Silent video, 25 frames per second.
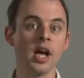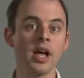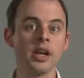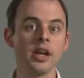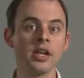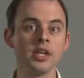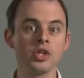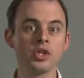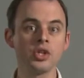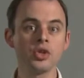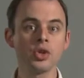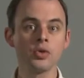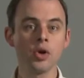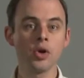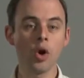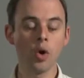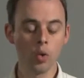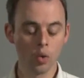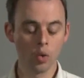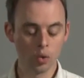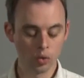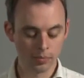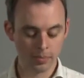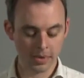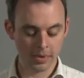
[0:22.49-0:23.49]
and it should
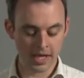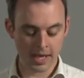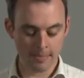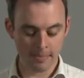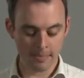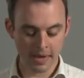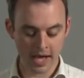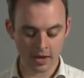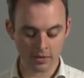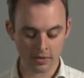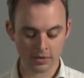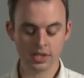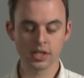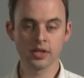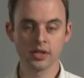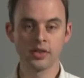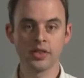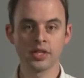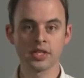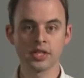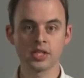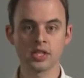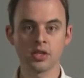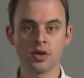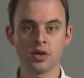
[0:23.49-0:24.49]
all be about
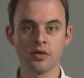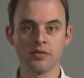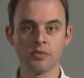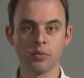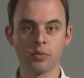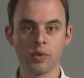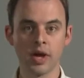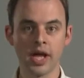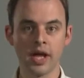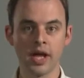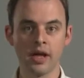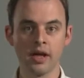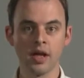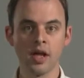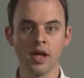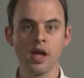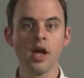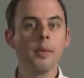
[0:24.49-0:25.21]
the software.